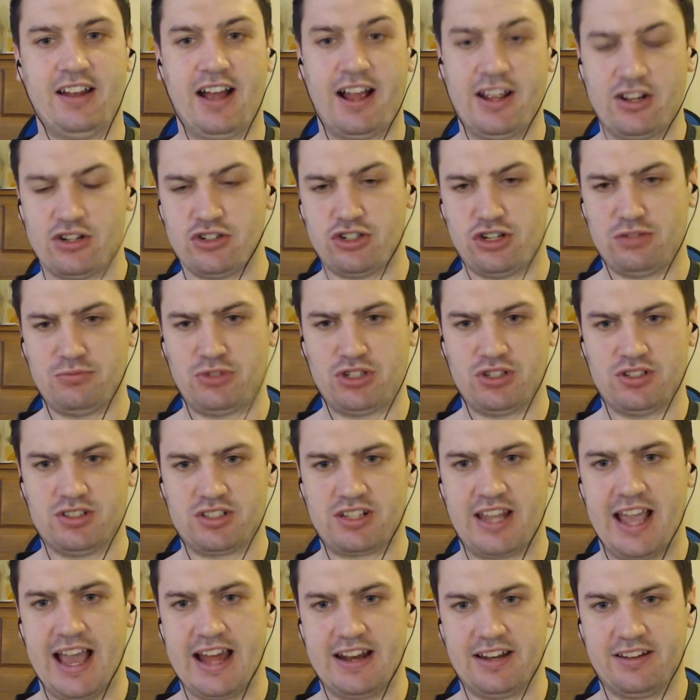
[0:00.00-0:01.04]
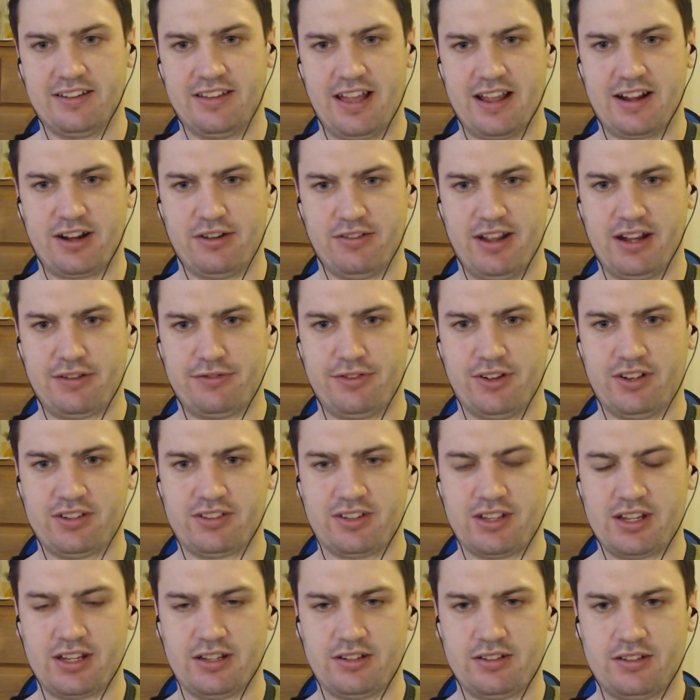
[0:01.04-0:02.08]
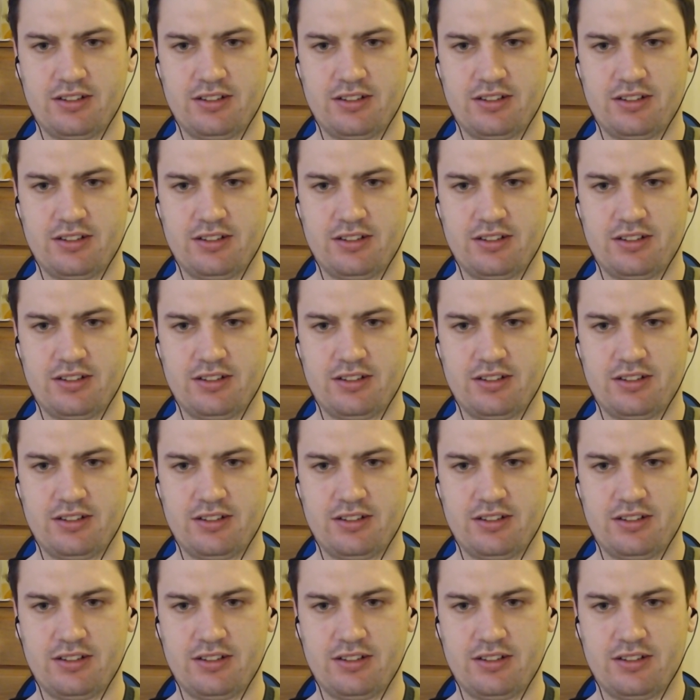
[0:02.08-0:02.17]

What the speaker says: I assume you use CAD. Is that correct? Firstly,